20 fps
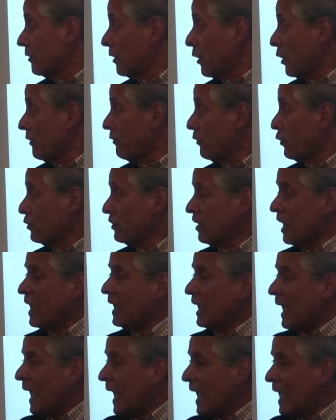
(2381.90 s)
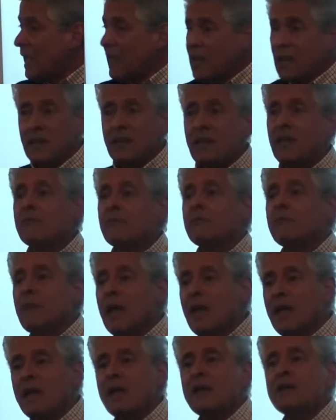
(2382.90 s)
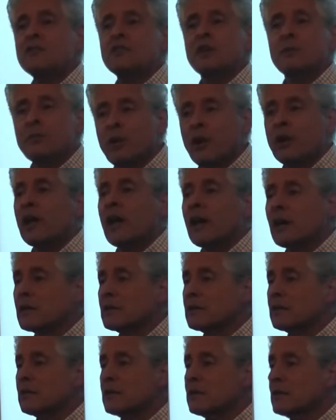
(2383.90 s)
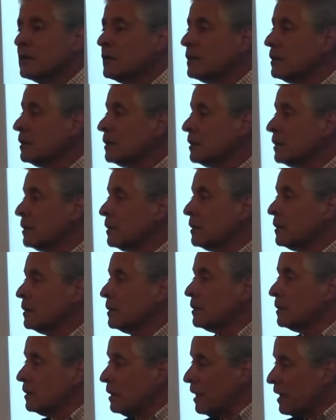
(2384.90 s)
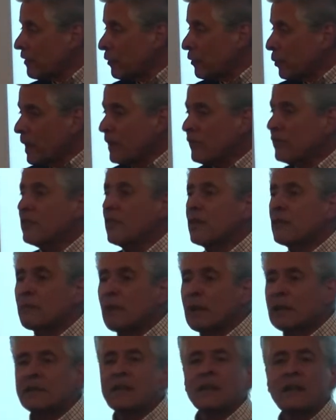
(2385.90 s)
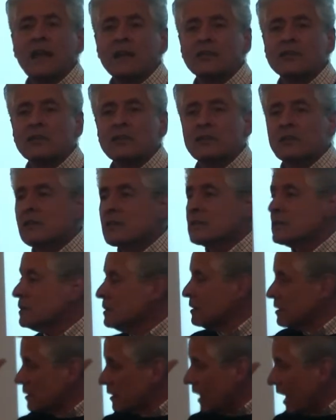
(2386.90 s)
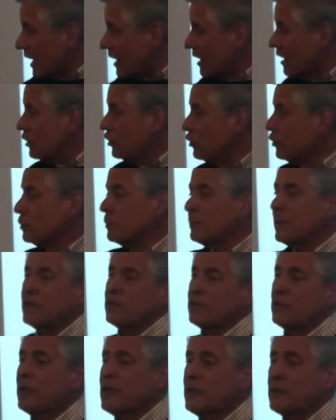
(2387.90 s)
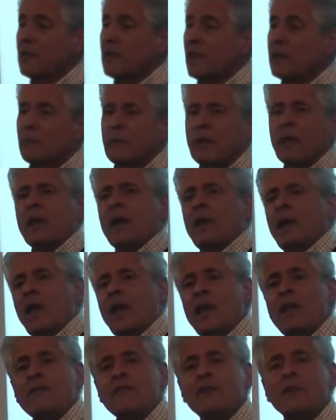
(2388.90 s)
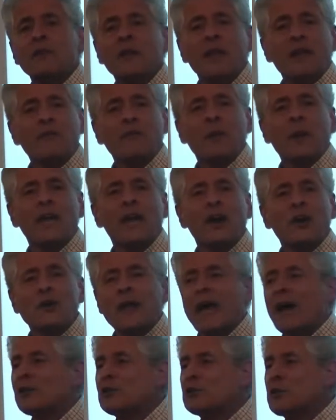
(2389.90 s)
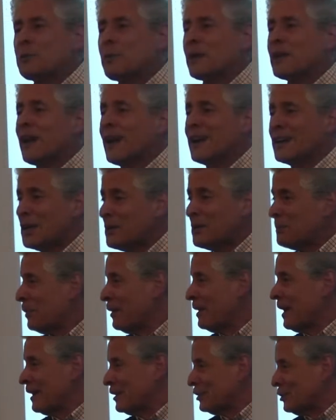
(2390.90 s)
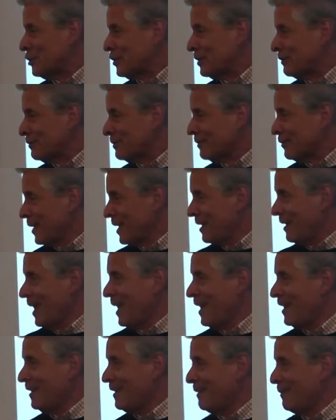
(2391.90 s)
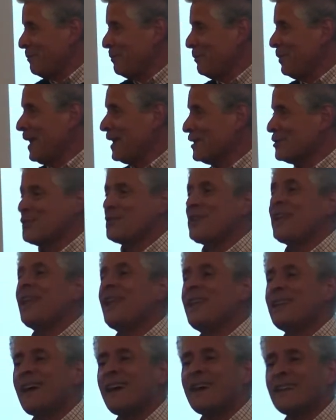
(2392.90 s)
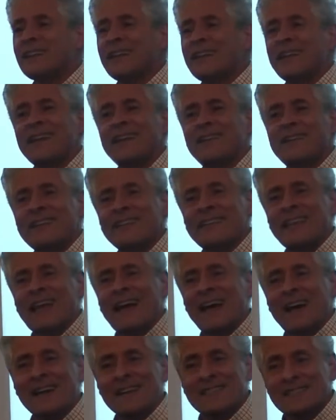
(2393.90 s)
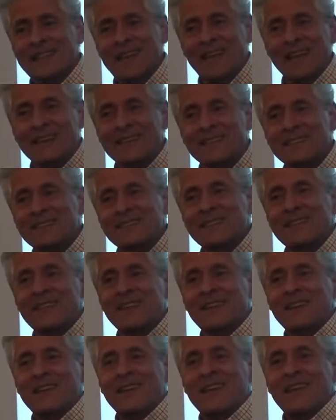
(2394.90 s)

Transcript: So if you take any major product, these Western multinationals, they collude between them. Even if we go down to banana production, we had a PhD done here at the ISS,